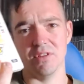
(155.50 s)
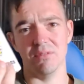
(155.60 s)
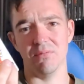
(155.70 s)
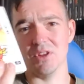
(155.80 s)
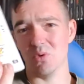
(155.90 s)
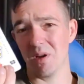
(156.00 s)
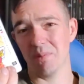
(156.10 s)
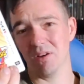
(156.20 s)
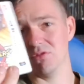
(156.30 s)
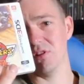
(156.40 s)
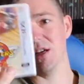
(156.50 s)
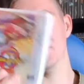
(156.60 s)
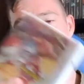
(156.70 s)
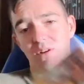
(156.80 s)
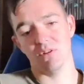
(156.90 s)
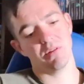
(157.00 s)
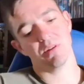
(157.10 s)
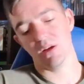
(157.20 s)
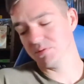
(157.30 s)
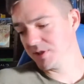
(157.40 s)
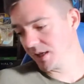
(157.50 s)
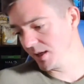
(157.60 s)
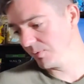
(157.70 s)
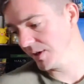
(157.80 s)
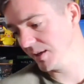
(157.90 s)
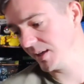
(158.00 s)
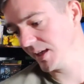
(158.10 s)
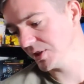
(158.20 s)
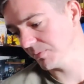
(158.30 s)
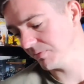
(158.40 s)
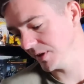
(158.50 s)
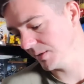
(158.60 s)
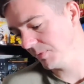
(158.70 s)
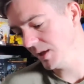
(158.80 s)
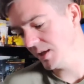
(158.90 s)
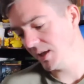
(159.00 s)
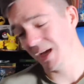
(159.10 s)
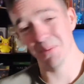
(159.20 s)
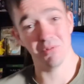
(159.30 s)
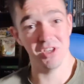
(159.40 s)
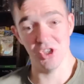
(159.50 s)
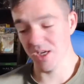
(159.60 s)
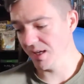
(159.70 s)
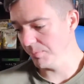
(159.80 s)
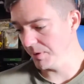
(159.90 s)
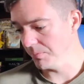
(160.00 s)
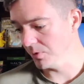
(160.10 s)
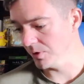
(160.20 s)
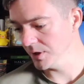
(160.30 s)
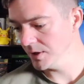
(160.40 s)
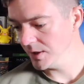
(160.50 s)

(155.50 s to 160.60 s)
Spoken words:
for the £20 trading value, I'll take it away and get something I'd appreciate a bit more.